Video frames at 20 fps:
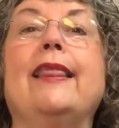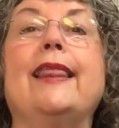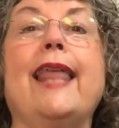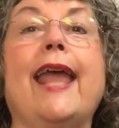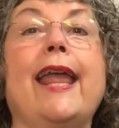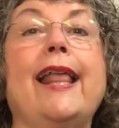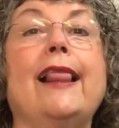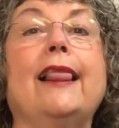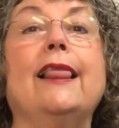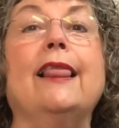
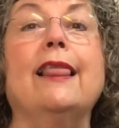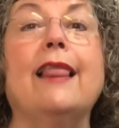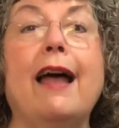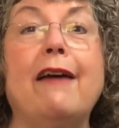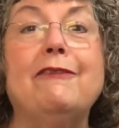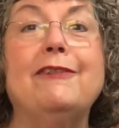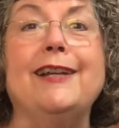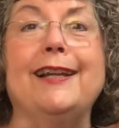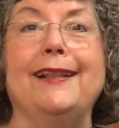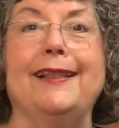They
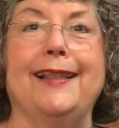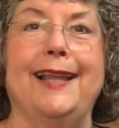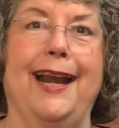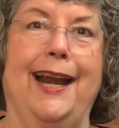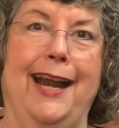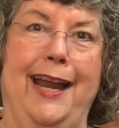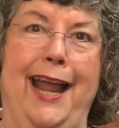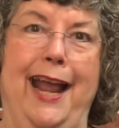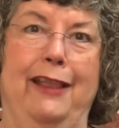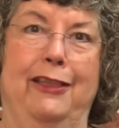loved it that
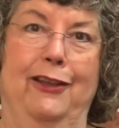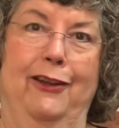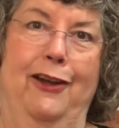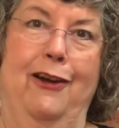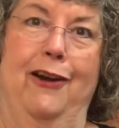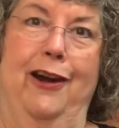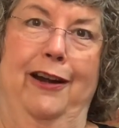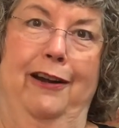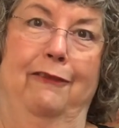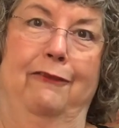I had the
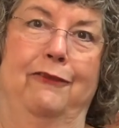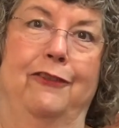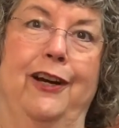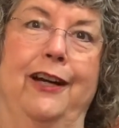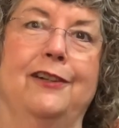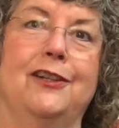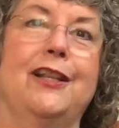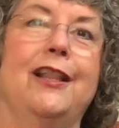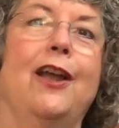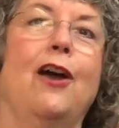card in
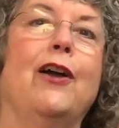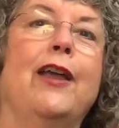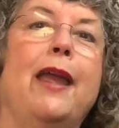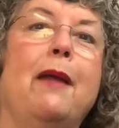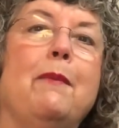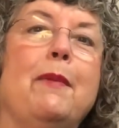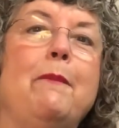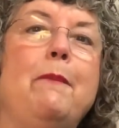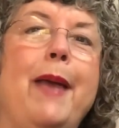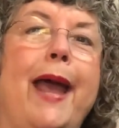French. They all
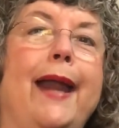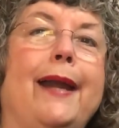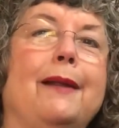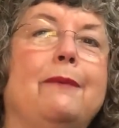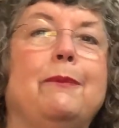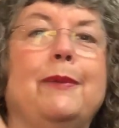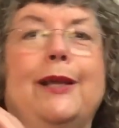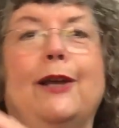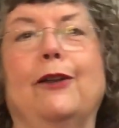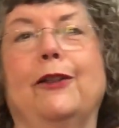came and
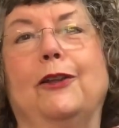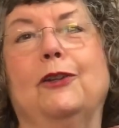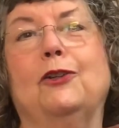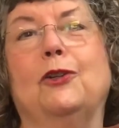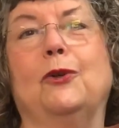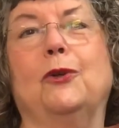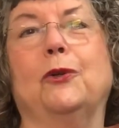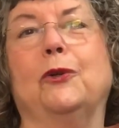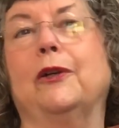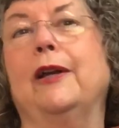patted me on the
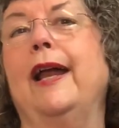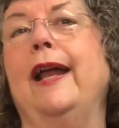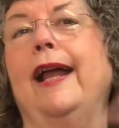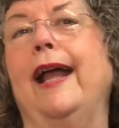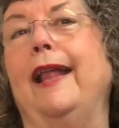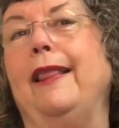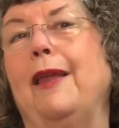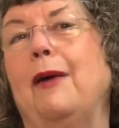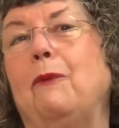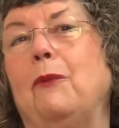shoulder
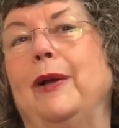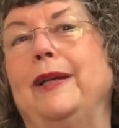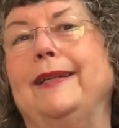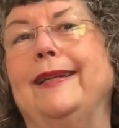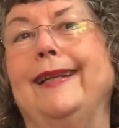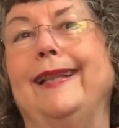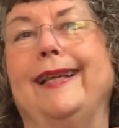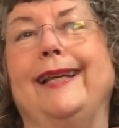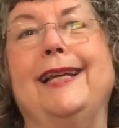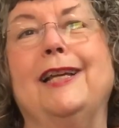and then went
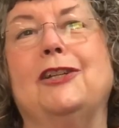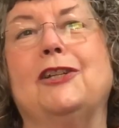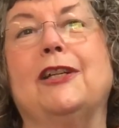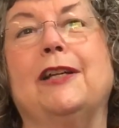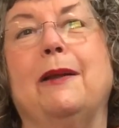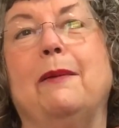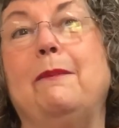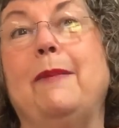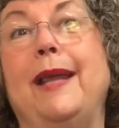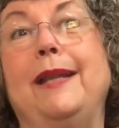to the
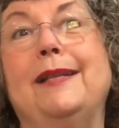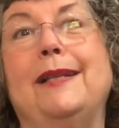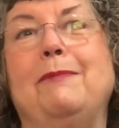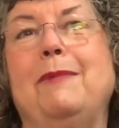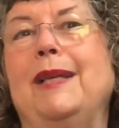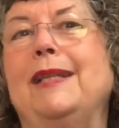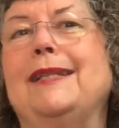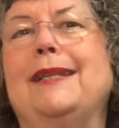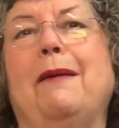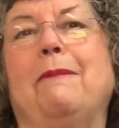kitchen and made
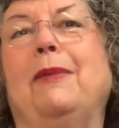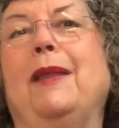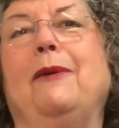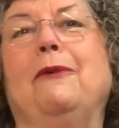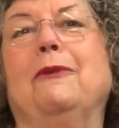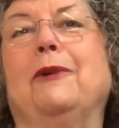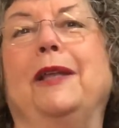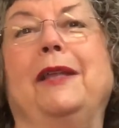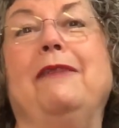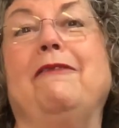me
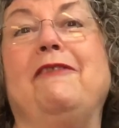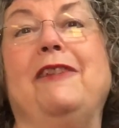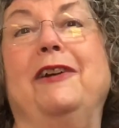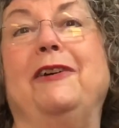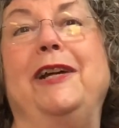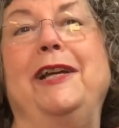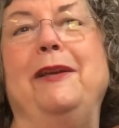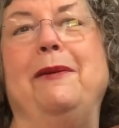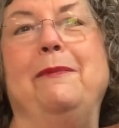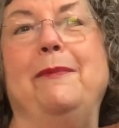something really
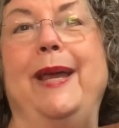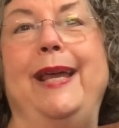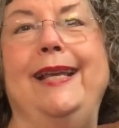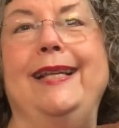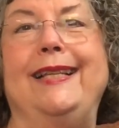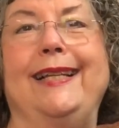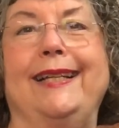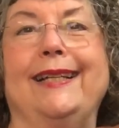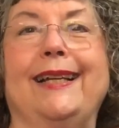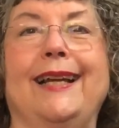very
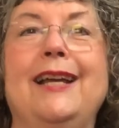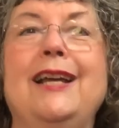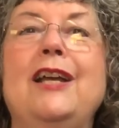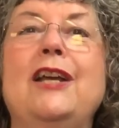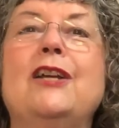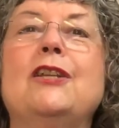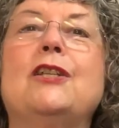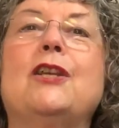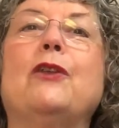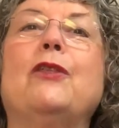amazing.
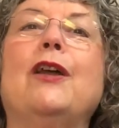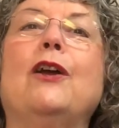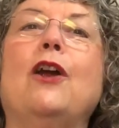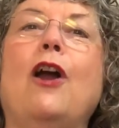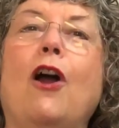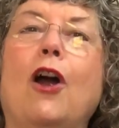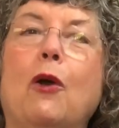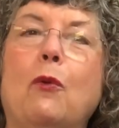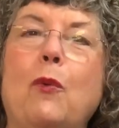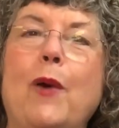So
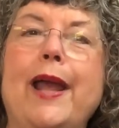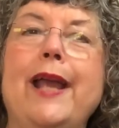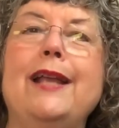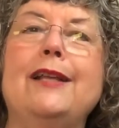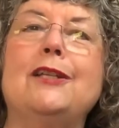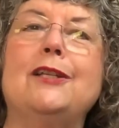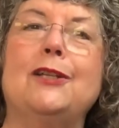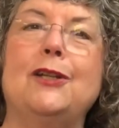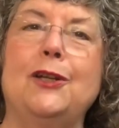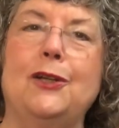there are
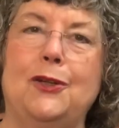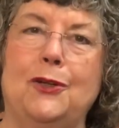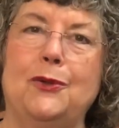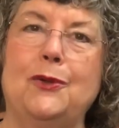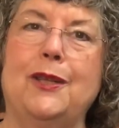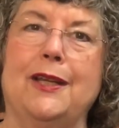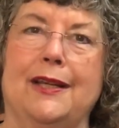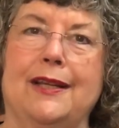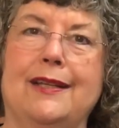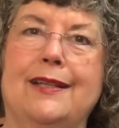ways to
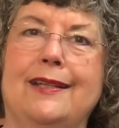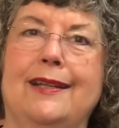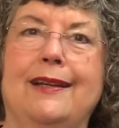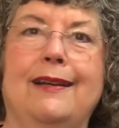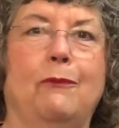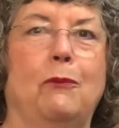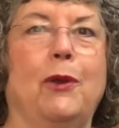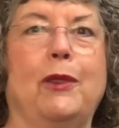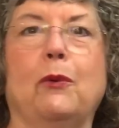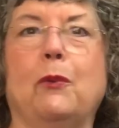do this,
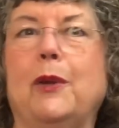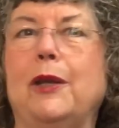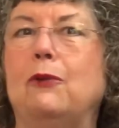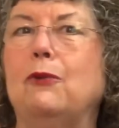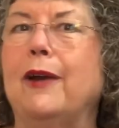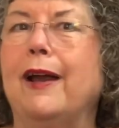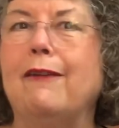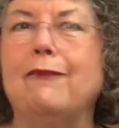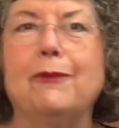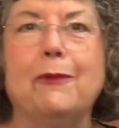whether we
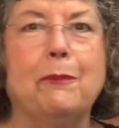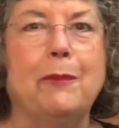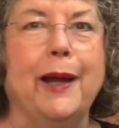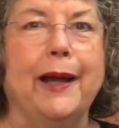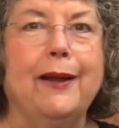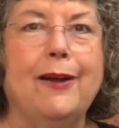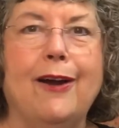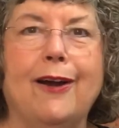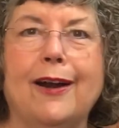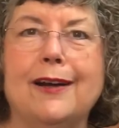travel by
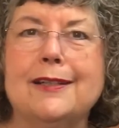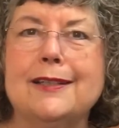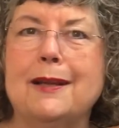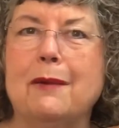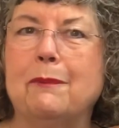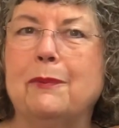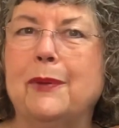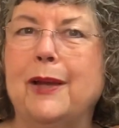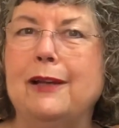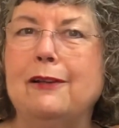car
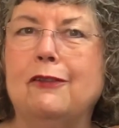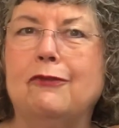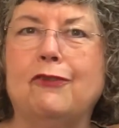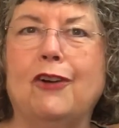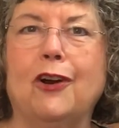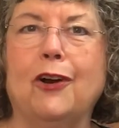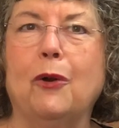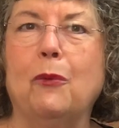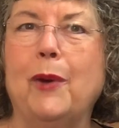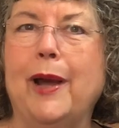someplace
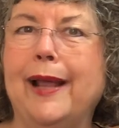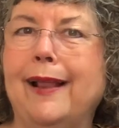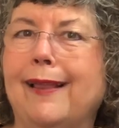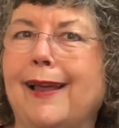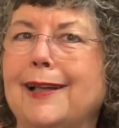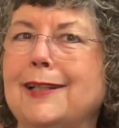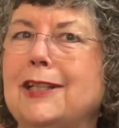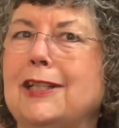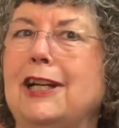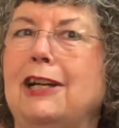far away
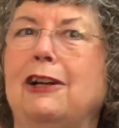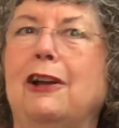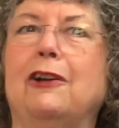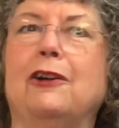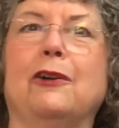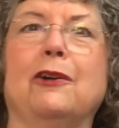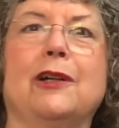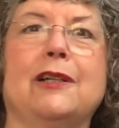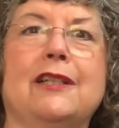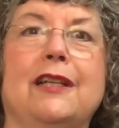like
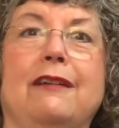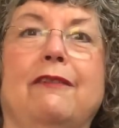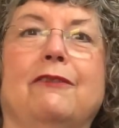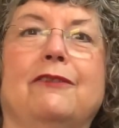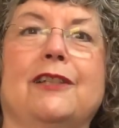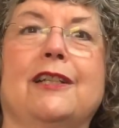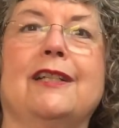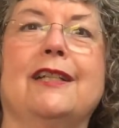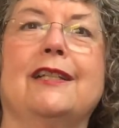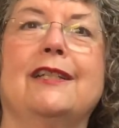Sedona or San
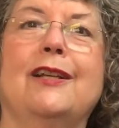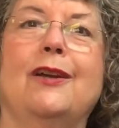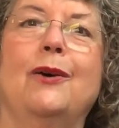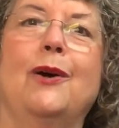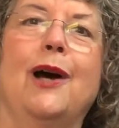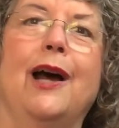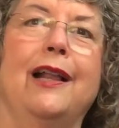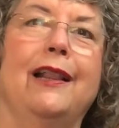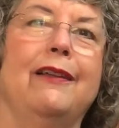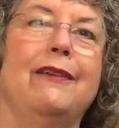
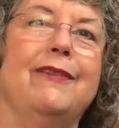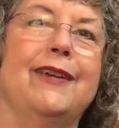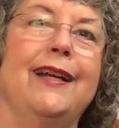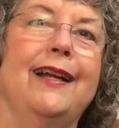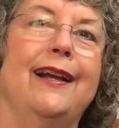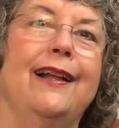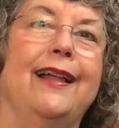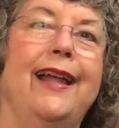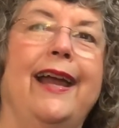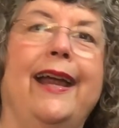Francisco. I live in
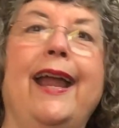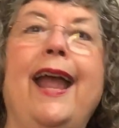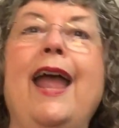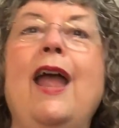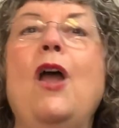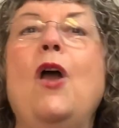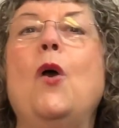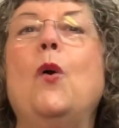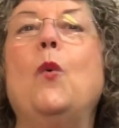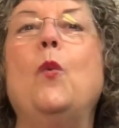LA.
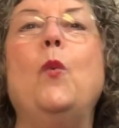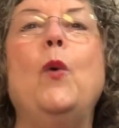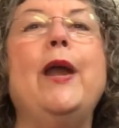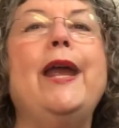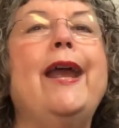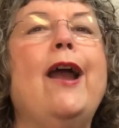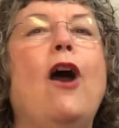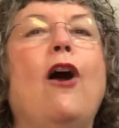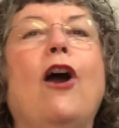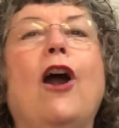
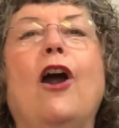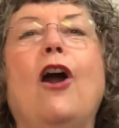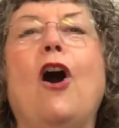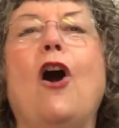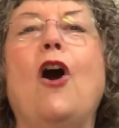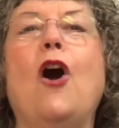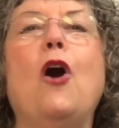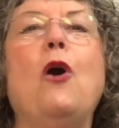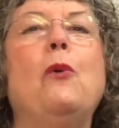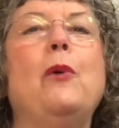We are
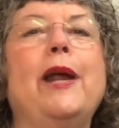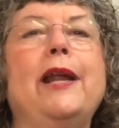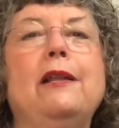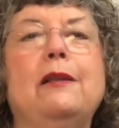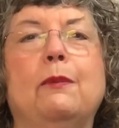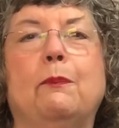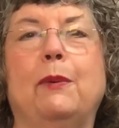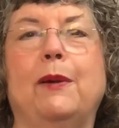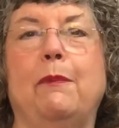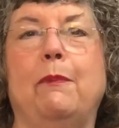
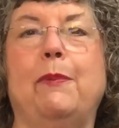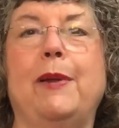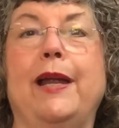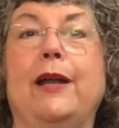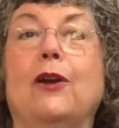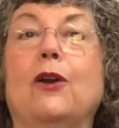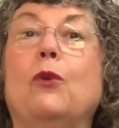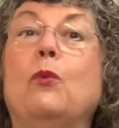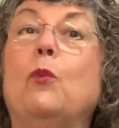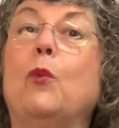always
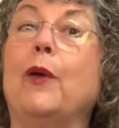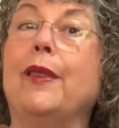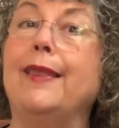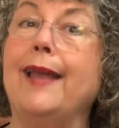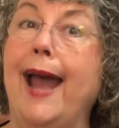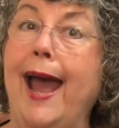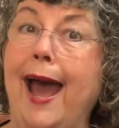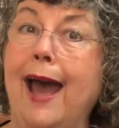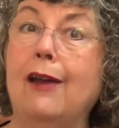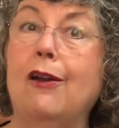prepared
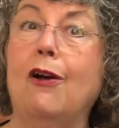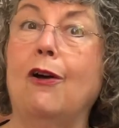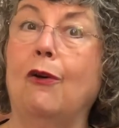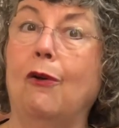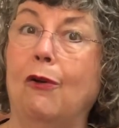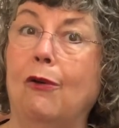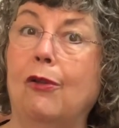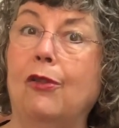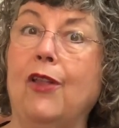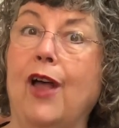without a
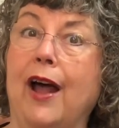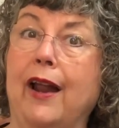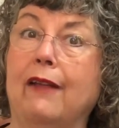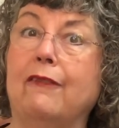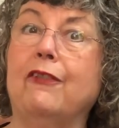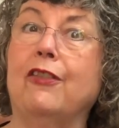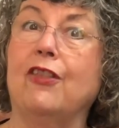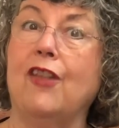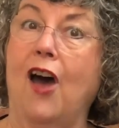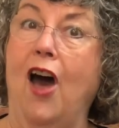whole lot
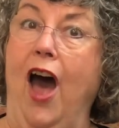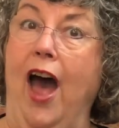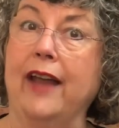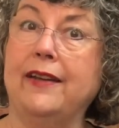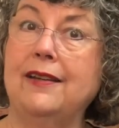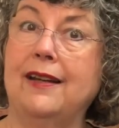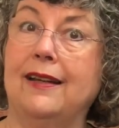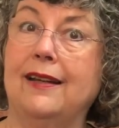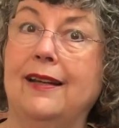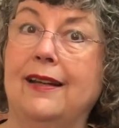of
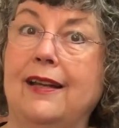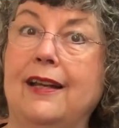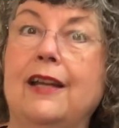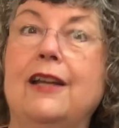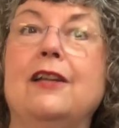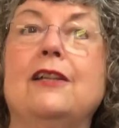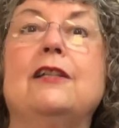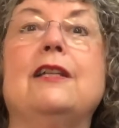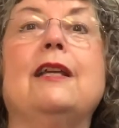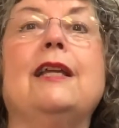thought
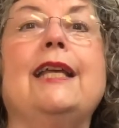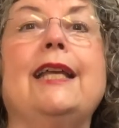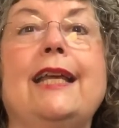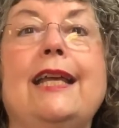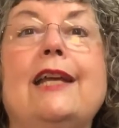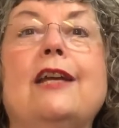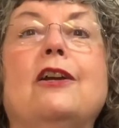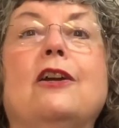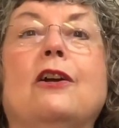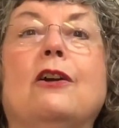to
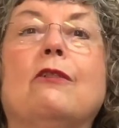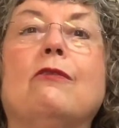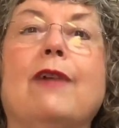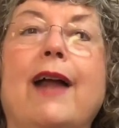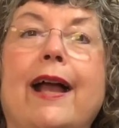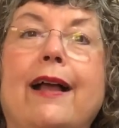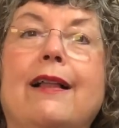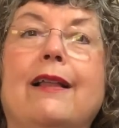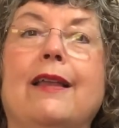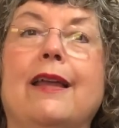eat
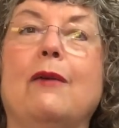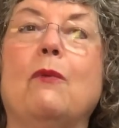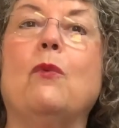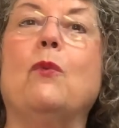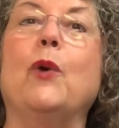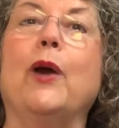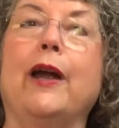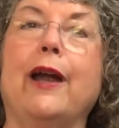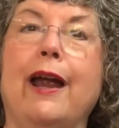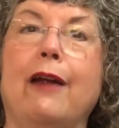correctly
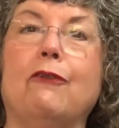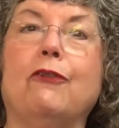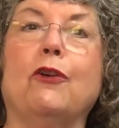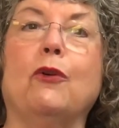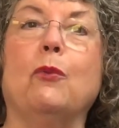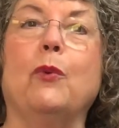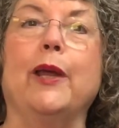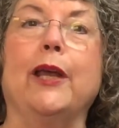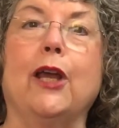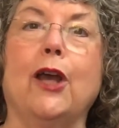wherever
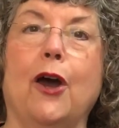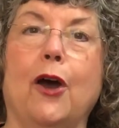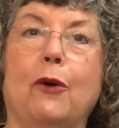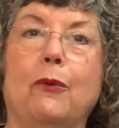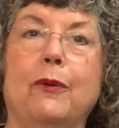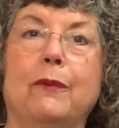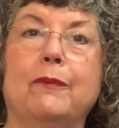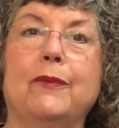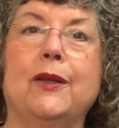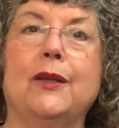we go.